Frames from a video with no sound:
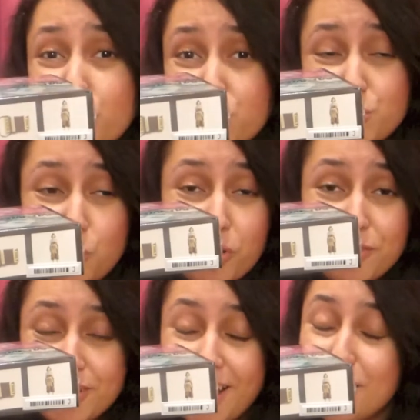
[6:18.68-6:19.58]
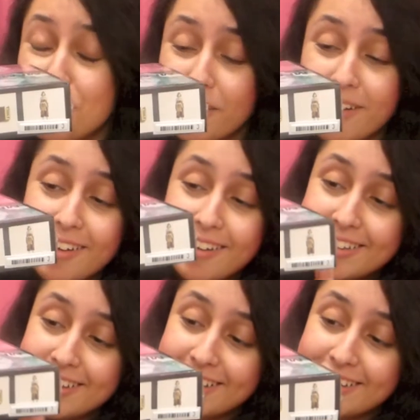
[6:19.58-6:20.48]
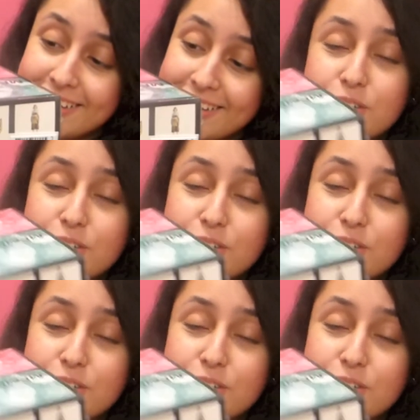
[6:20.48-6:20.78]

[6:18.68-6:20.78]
not sure if you can but yeah